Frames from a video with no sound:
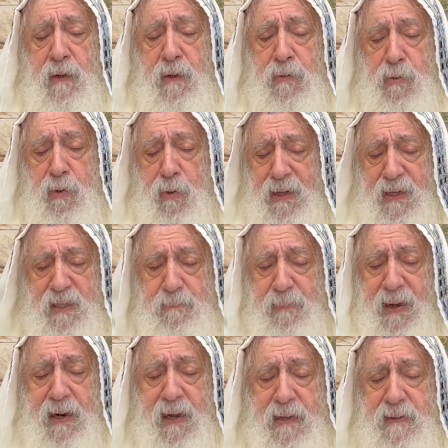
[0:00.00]
to his
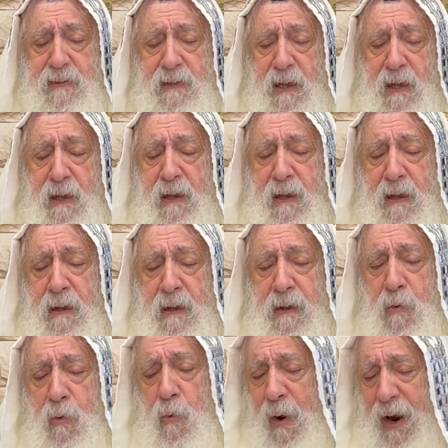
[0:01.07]
palace?
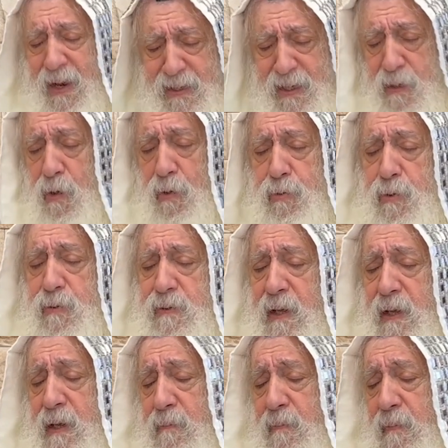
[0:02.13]
Why he didn't go to
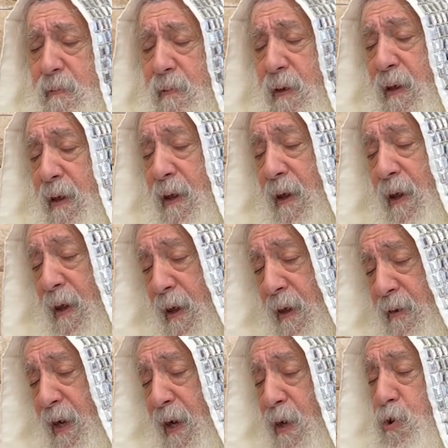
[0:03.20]
see him? And
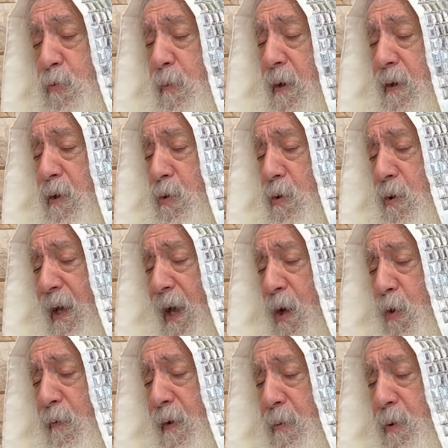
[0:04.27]
Yaakov
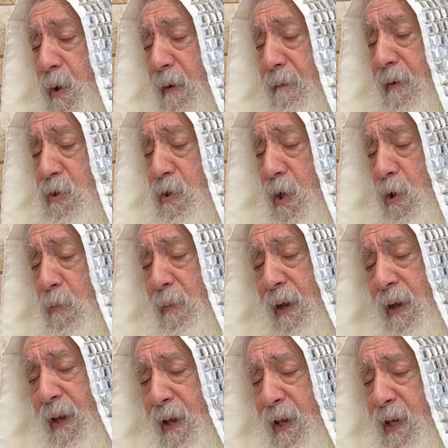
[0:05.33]
Abinu Alav Shalom,
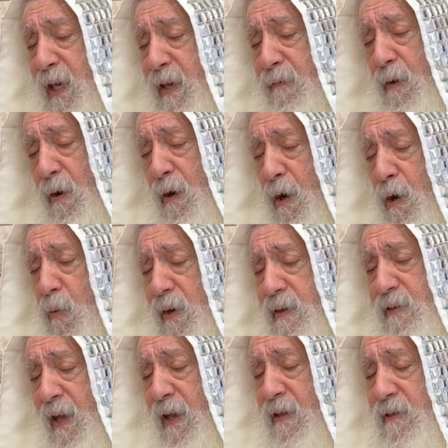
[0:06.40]
he give
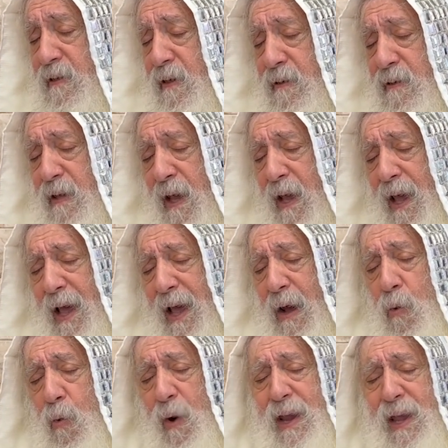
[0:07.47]
always answers.
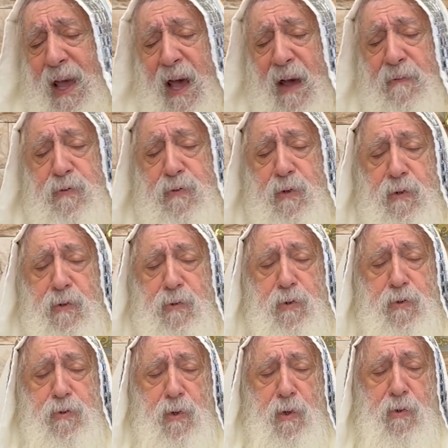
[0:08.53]
Why I have to
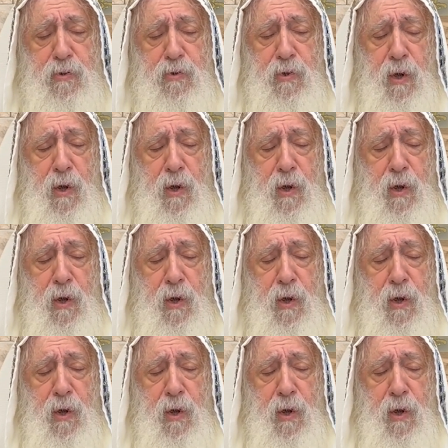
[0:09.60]
search?